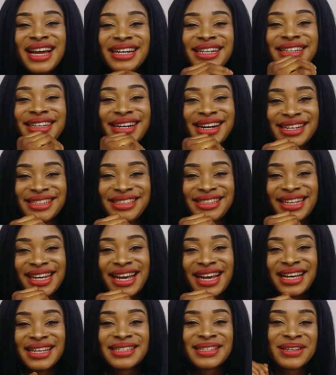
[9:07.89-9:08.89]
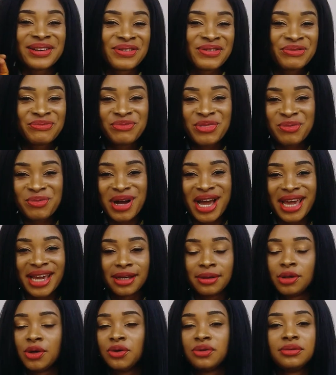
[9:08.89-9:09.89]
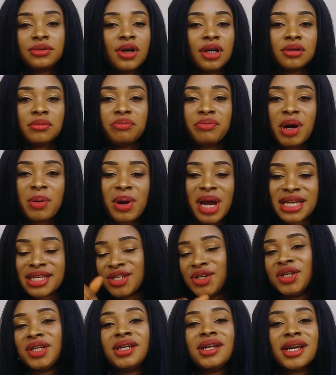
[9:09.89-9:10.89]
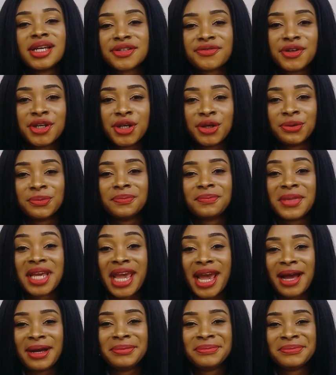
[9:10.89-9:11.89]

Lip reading: Gracias. Bye-bye. No, not bye-bye. See you in the next video. Yeah.